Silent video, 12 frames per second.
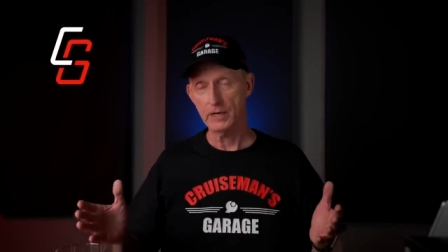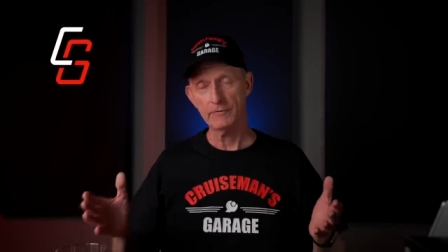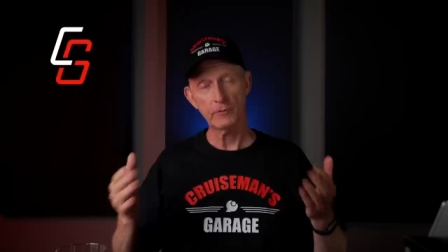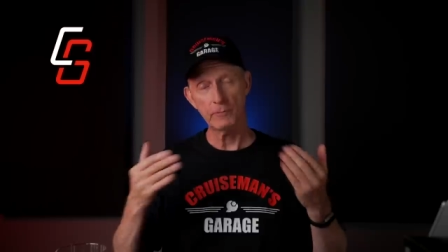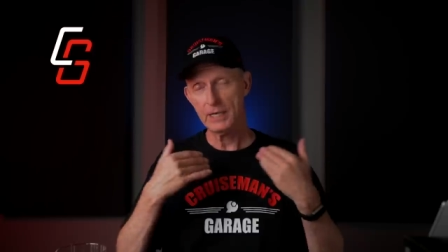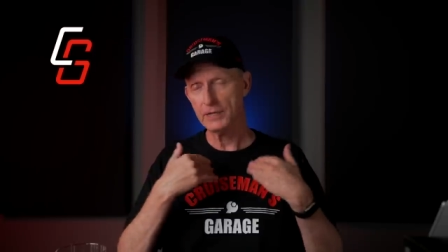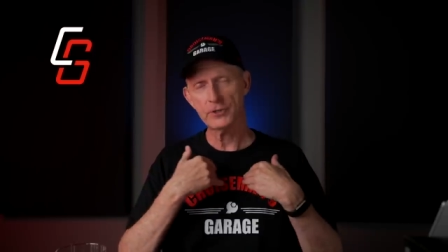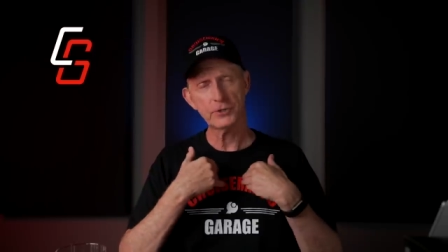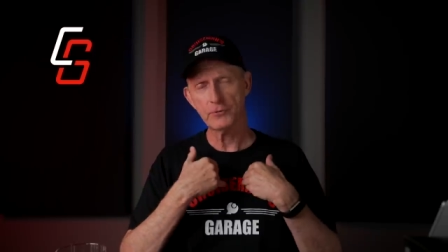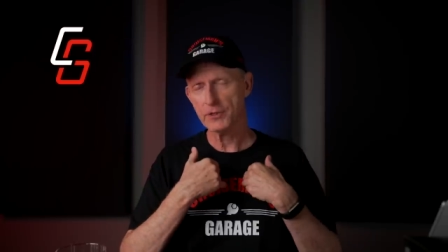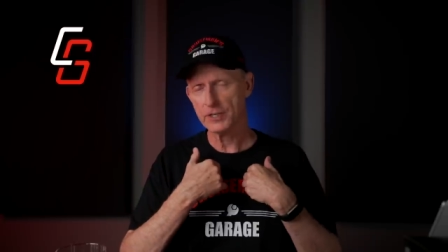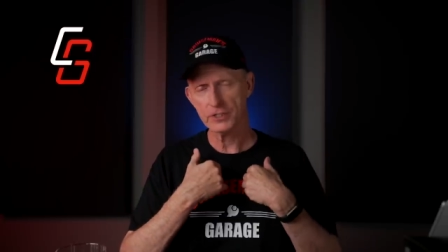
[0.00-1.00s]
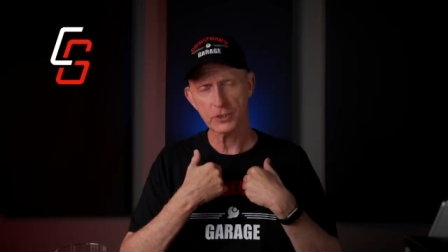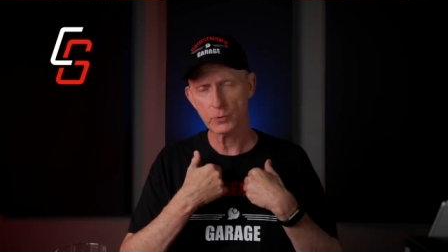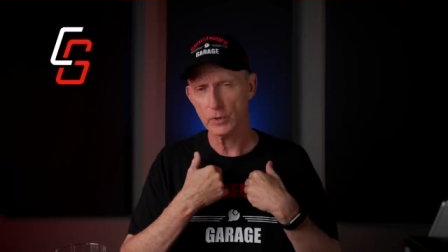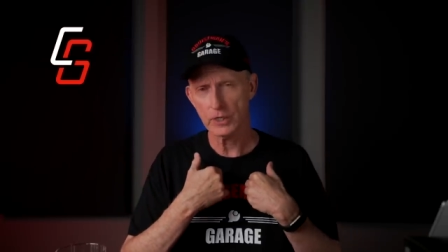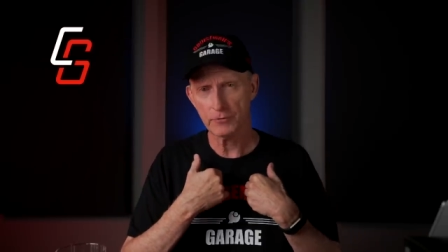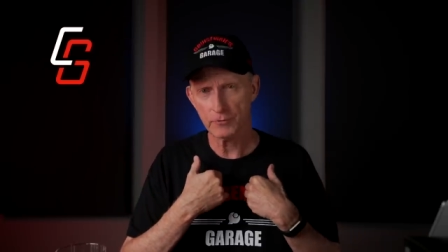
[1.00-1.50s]
For me, the
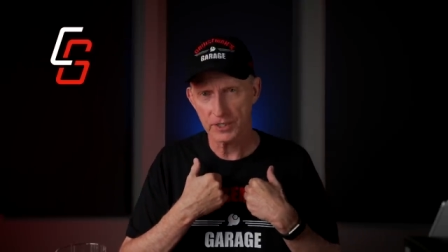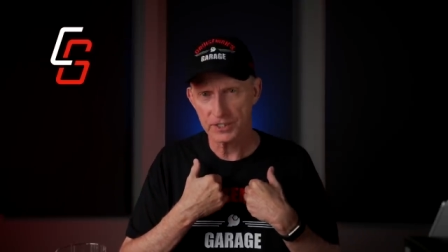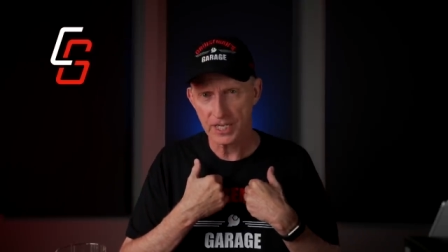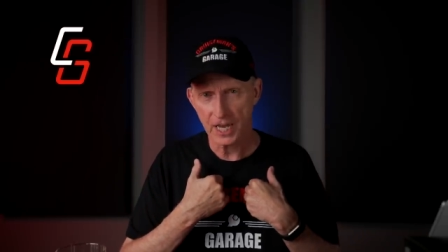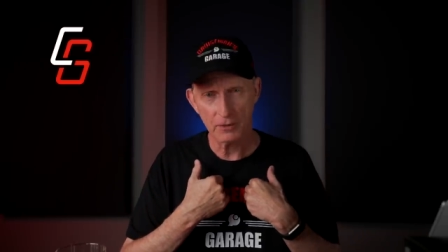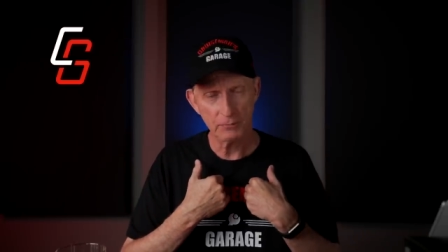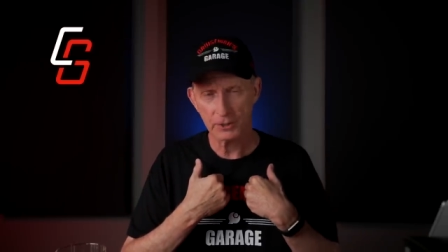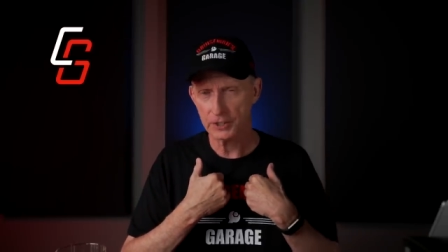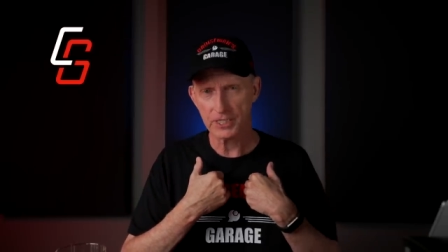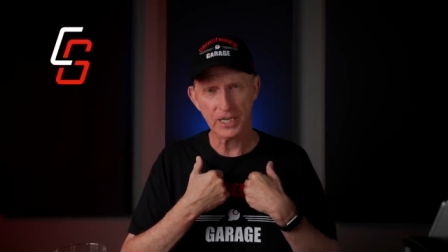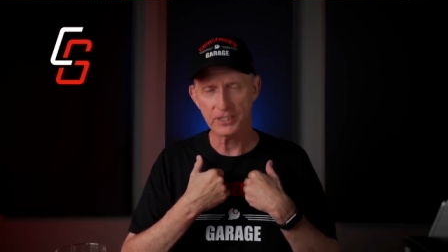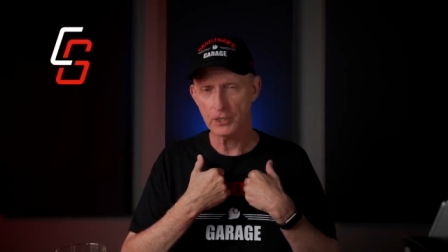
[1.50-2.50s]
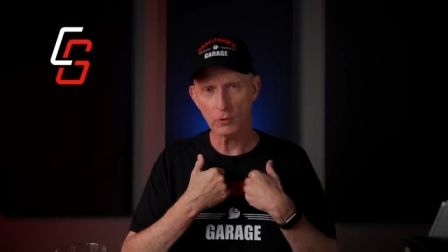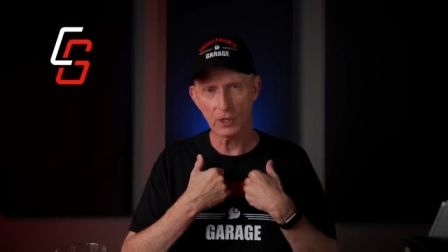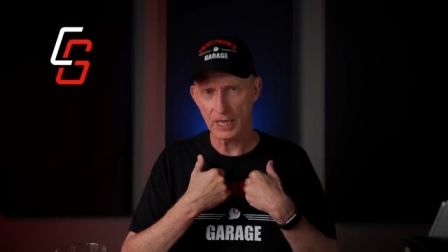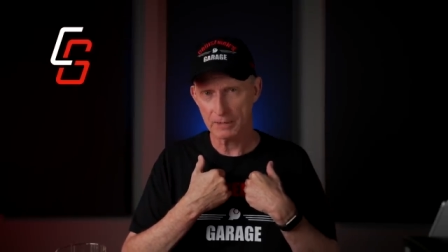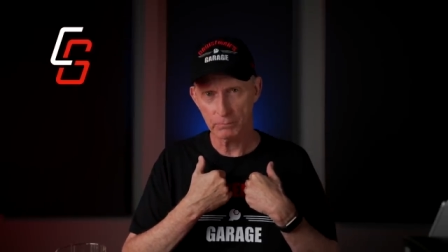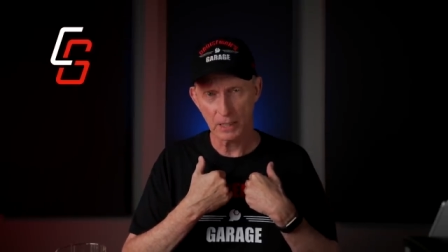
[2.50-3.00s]
2023 is out because I don't
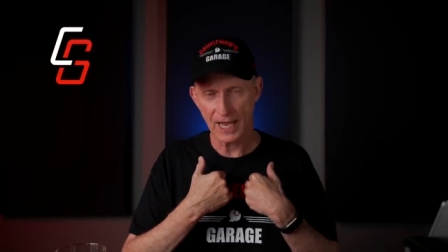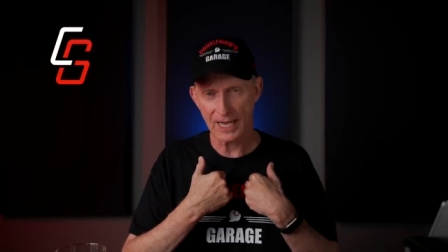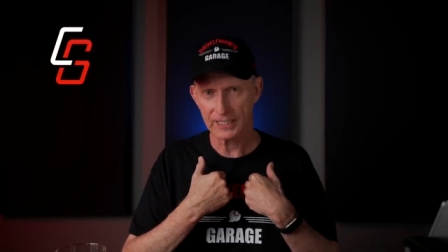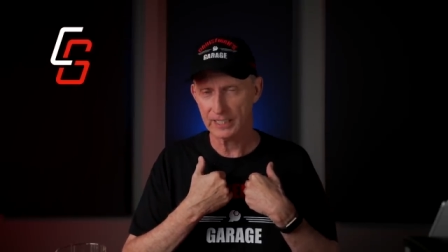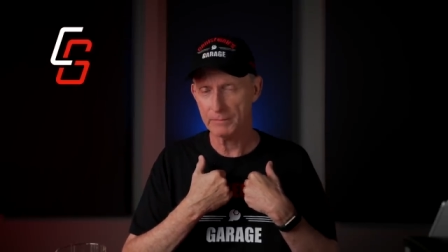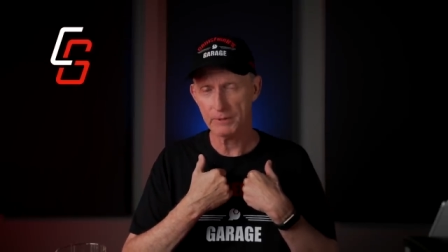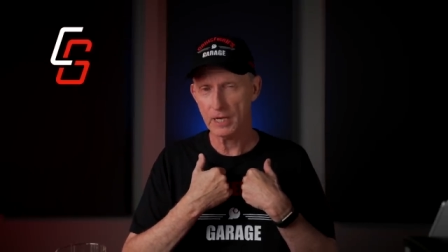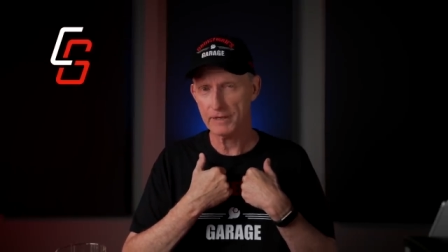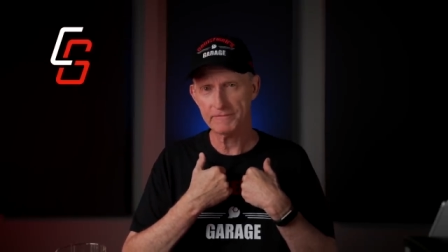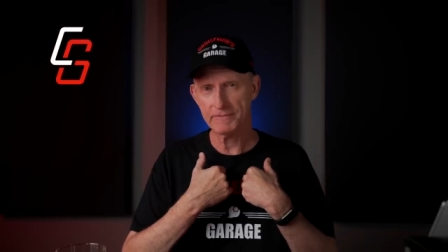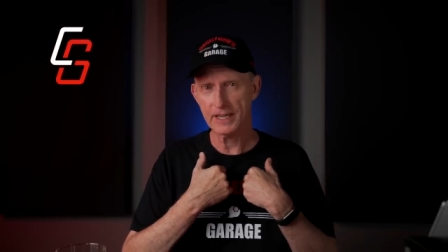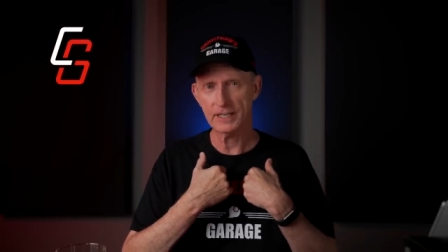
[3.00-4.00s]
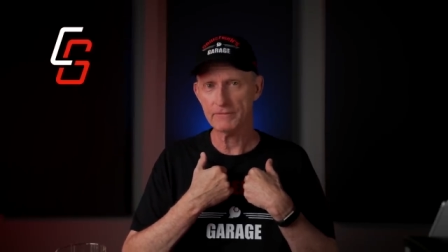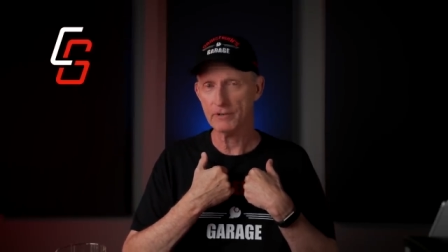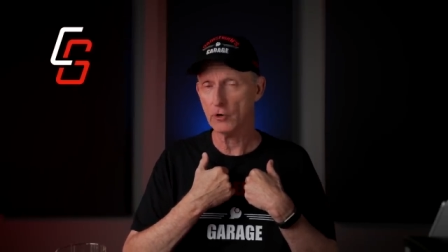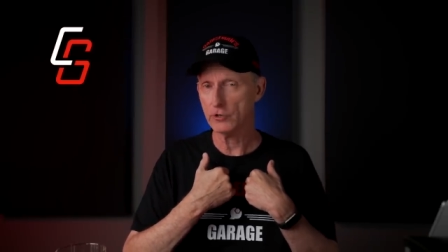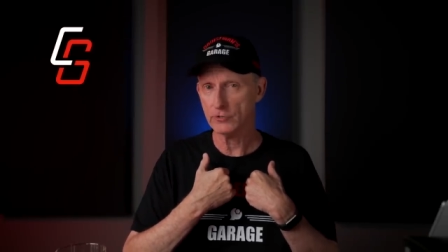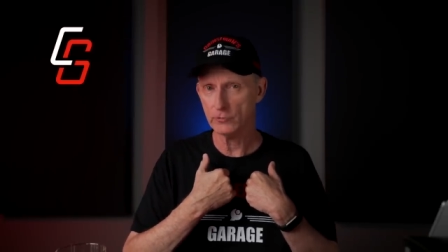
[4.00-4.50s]
like black and I'm not a fan of
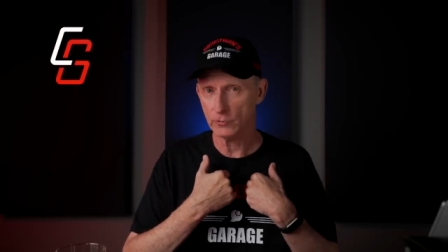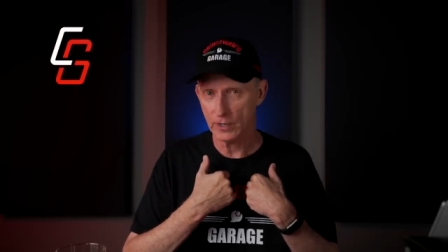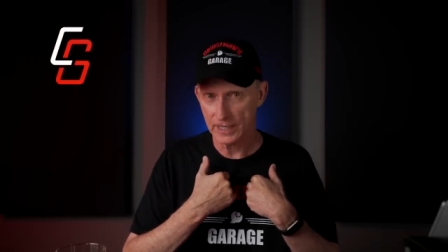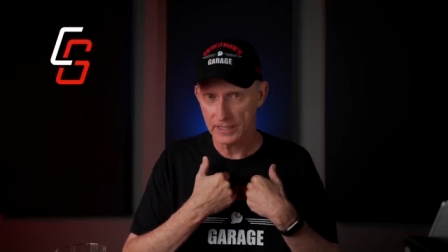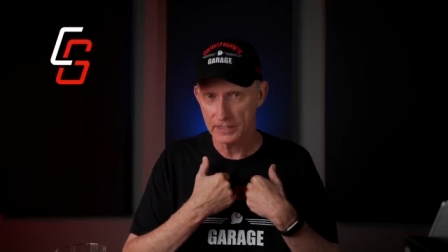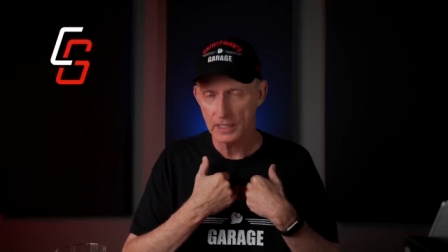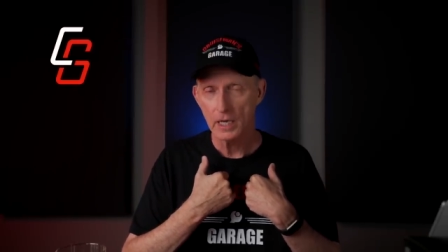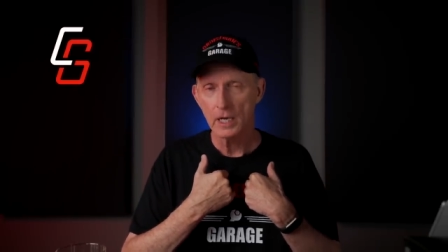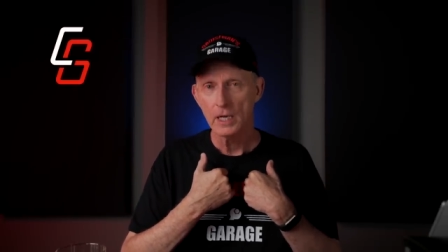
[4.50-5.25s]
ardent red.